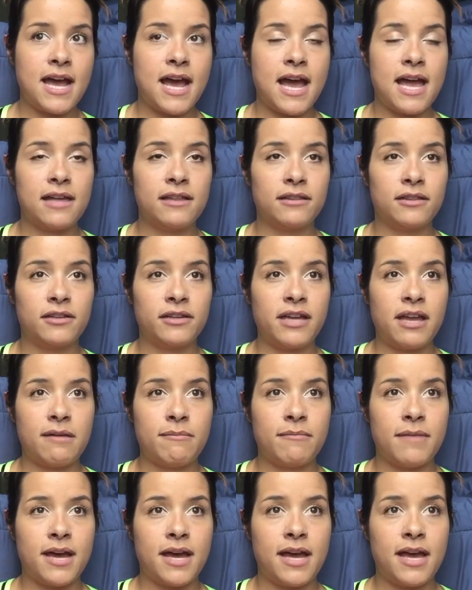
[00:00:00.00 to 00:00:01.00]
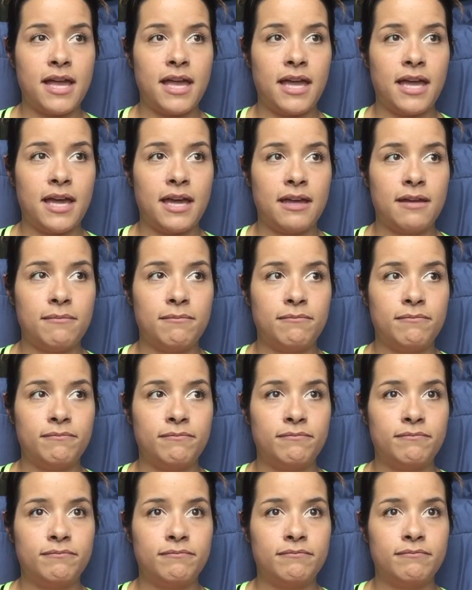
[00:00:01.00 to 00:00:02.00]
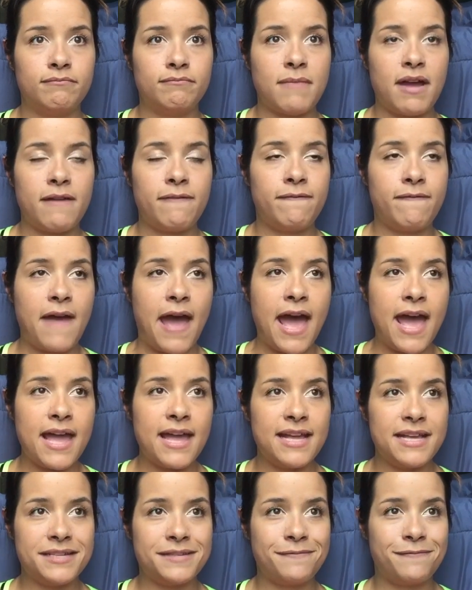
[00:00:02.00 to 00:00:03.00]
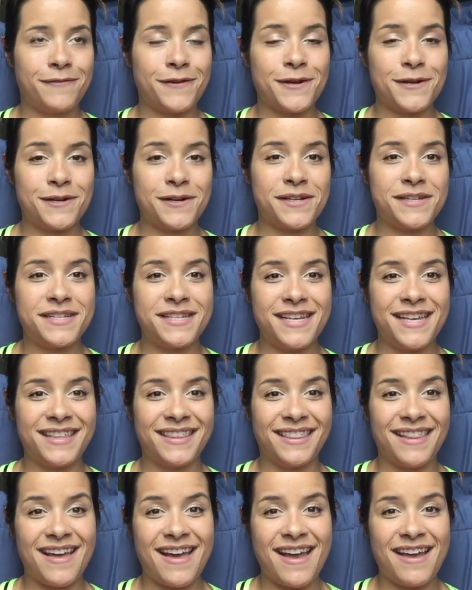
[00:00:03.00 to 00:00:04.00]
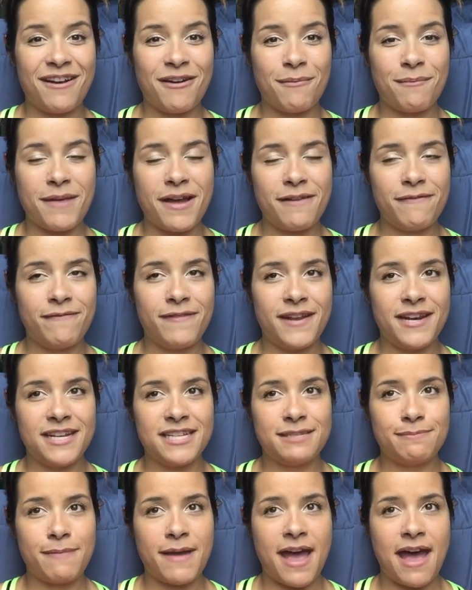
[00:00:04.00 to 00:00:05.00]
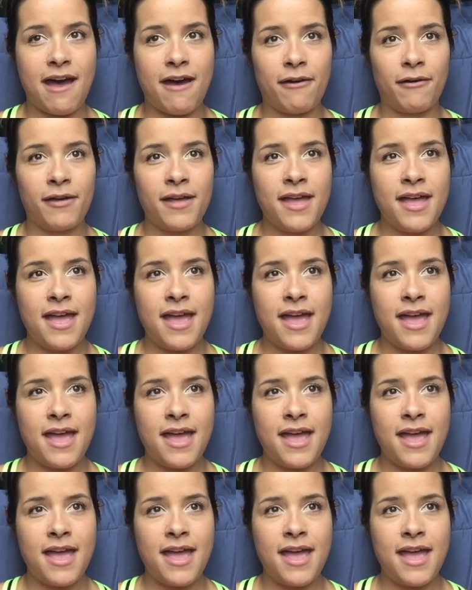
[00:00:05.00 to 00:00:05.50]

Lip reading: I look at my fat is first in line on MyFitnessPal,